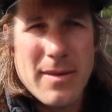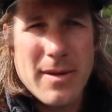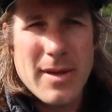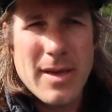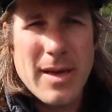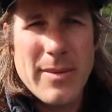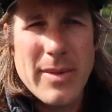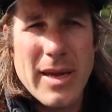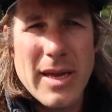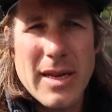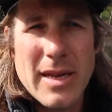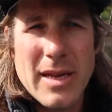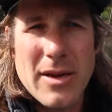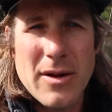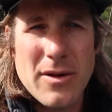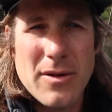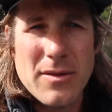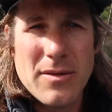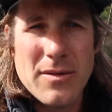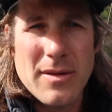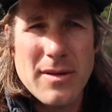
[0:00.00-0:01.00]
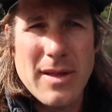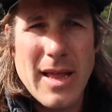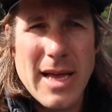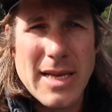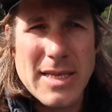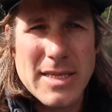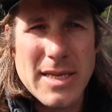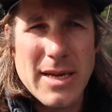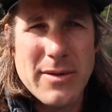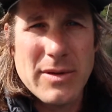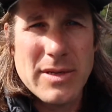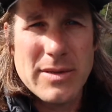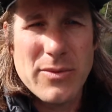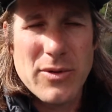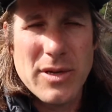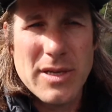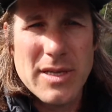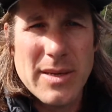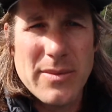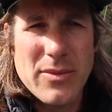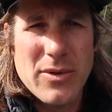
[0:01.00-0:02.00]
Coming in here last night was
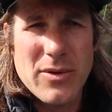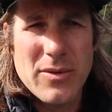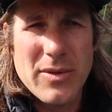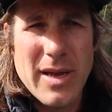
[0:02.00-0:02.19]
pretty simple.